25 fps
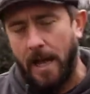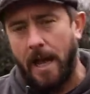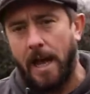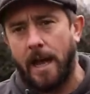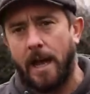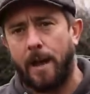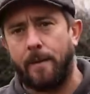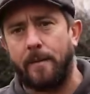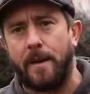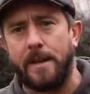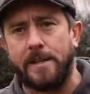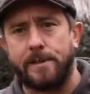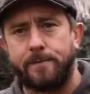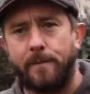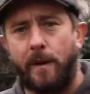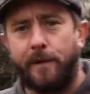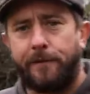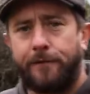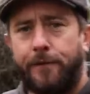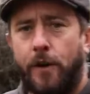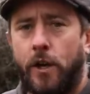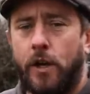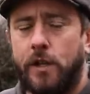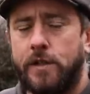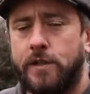It's my
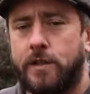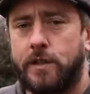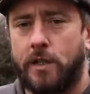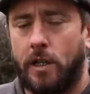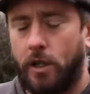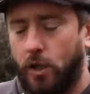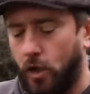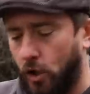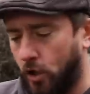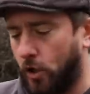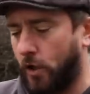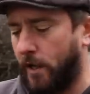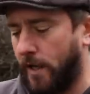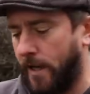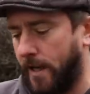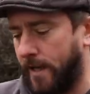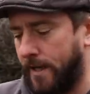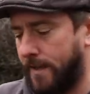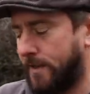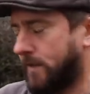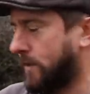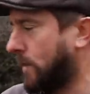first look at it,